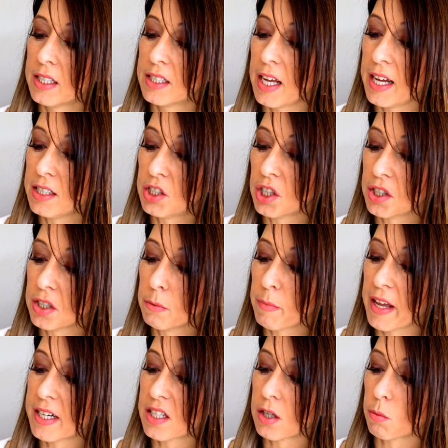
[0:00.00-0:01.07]
Ted Turner
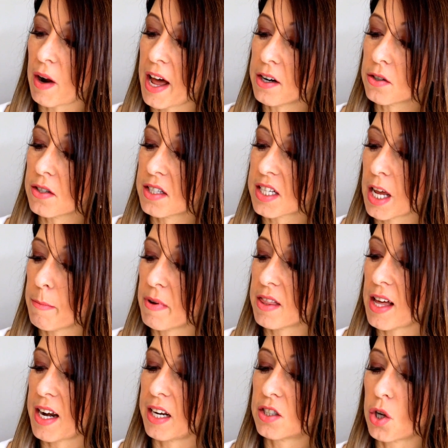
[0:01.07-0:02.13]
makes the radical statement
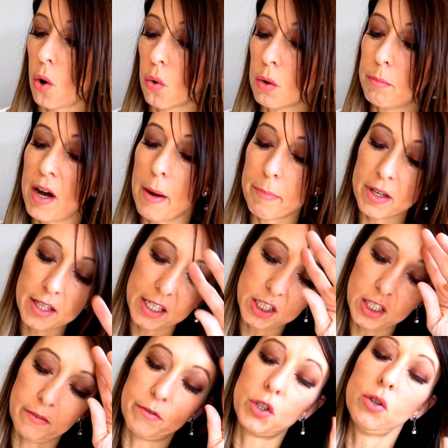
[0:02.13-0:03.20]
that a total
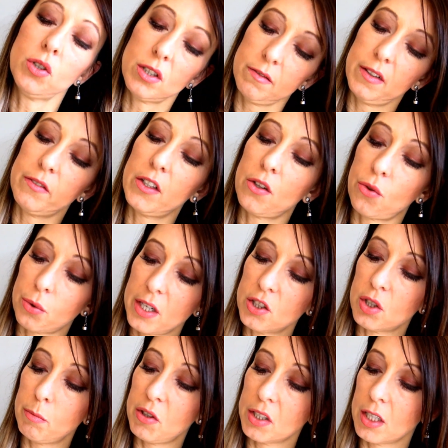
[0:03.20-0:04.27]
population of 250 to
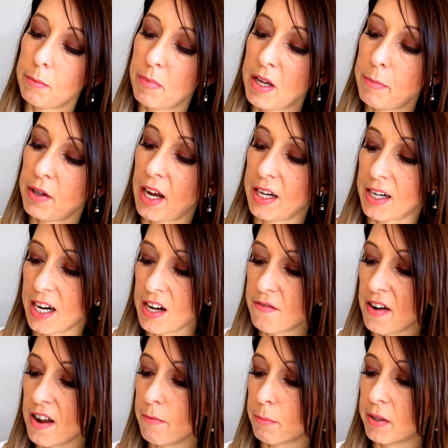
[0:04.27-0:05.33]
300 million people, a
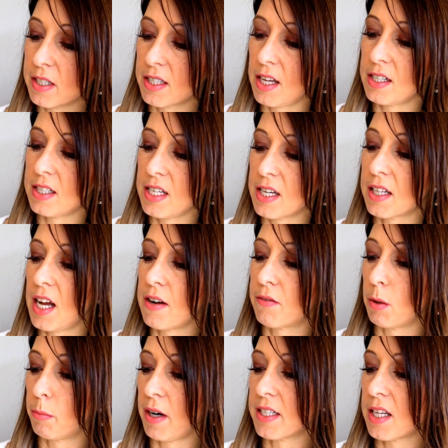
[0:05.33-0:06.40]
95% decline
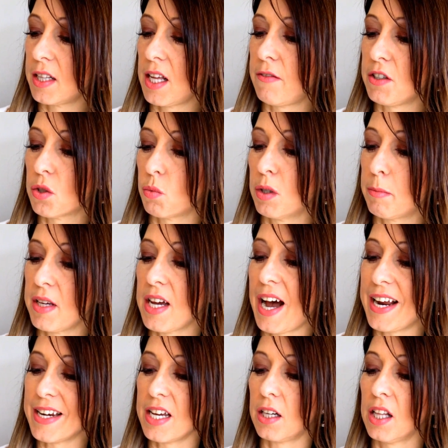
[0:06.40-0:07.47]
from present levels would be
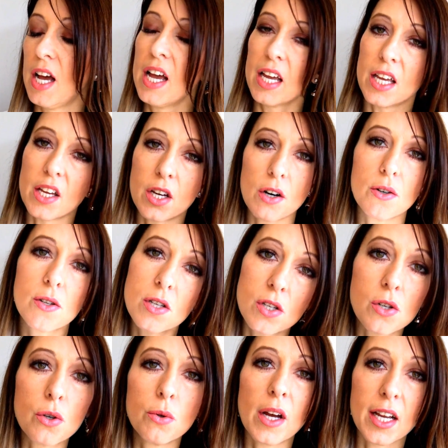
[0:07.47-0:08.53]
ideal. He goes
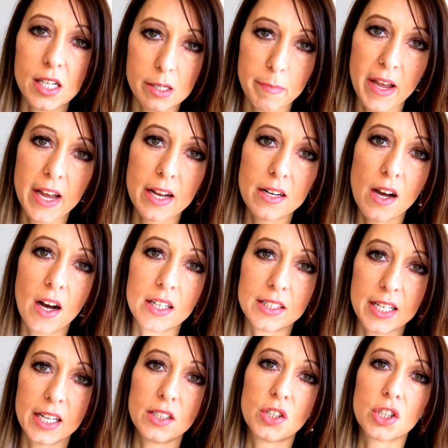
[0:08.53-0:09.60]
to expand on
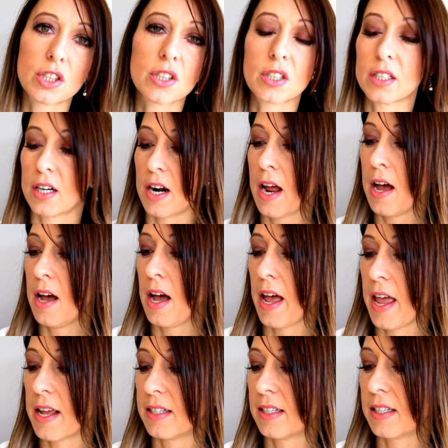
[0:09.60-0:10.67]
Ted Turner
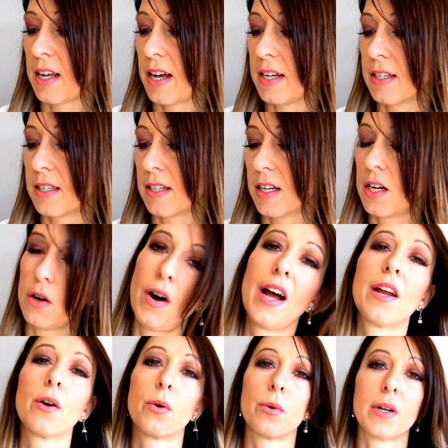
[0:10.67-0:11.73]
and says, you know, I
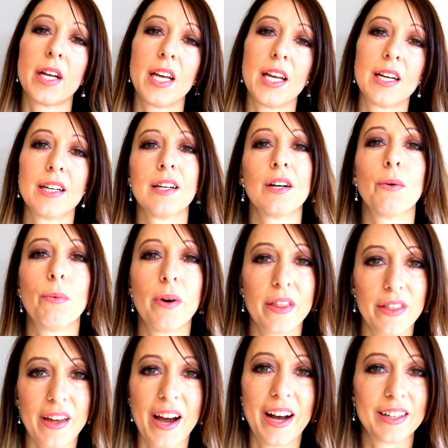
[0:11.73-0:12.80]
agree
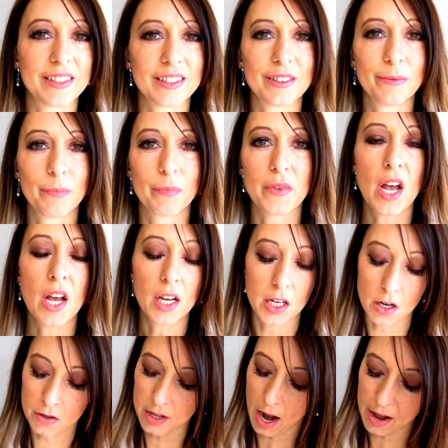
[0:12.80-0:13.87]
with that. You
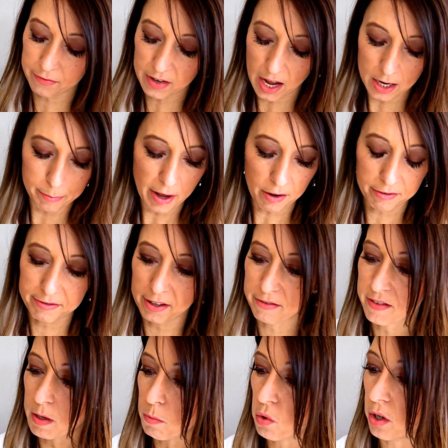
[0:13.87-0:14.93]
know, that I've got about
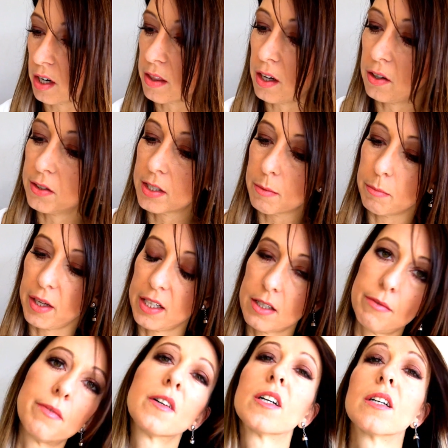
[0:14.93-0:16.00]
50 more of those, but
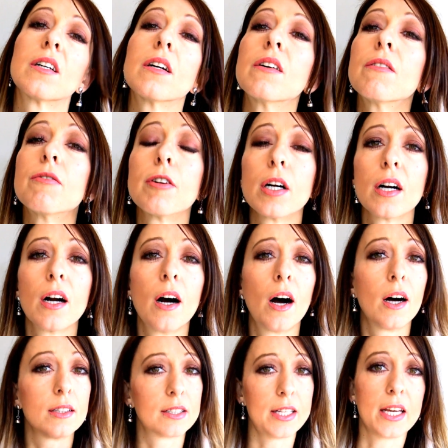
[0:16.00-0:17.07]
for
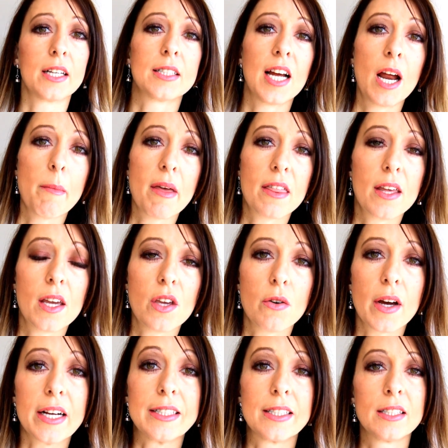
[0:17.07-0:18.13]
sake of time, I think you
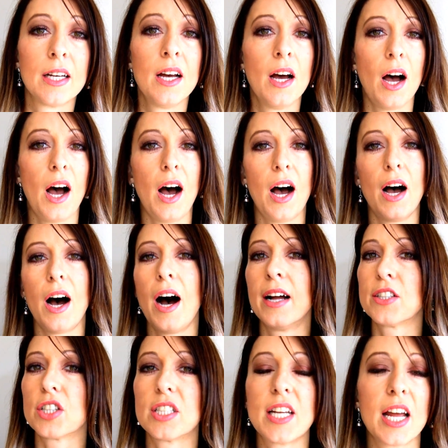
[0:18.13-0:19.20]
guys
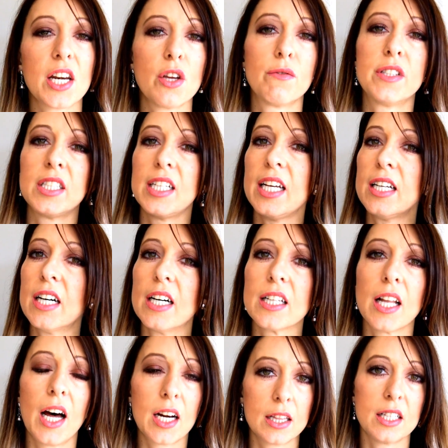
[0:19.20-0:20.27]
understand you've seen a
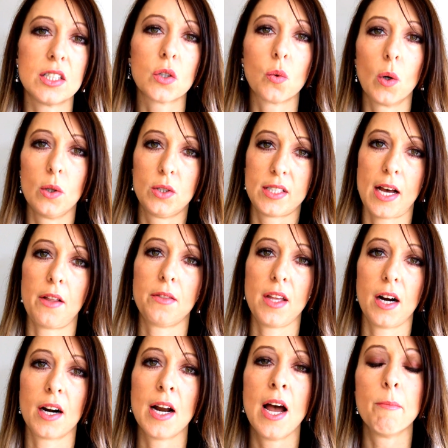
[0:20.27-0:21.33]
lot of these quotes out
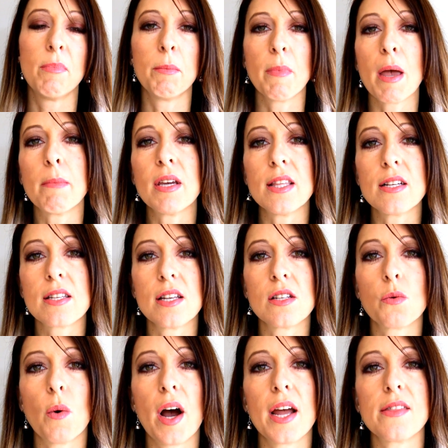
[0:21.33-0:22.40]
there, but maybe this
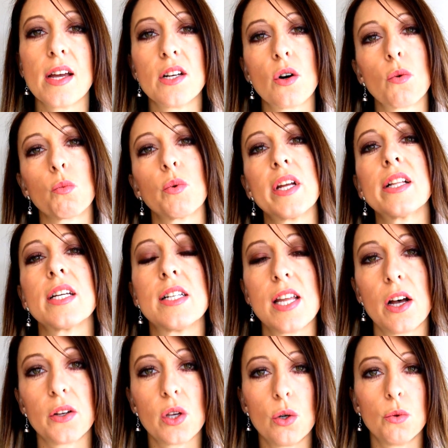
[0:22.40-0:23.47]
is why they don't really
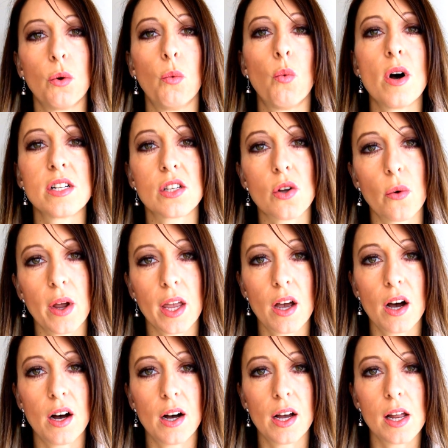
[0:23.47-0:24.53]
tell you what's going
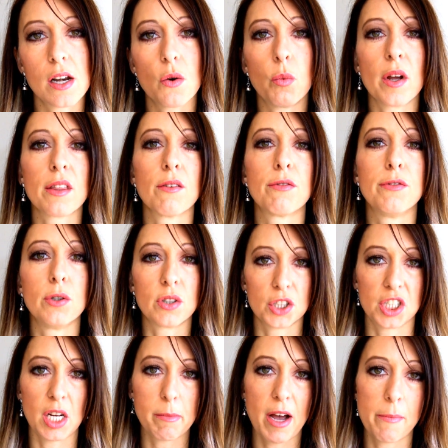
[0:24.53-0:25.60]
on with
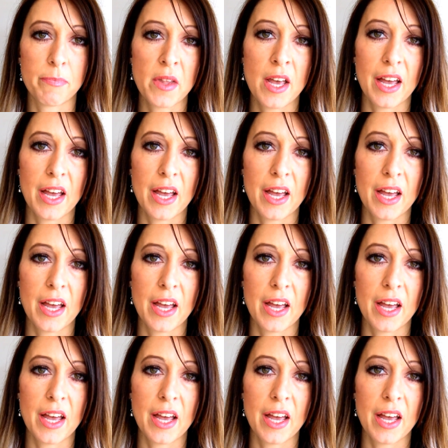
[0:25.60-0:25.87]
Fukushima.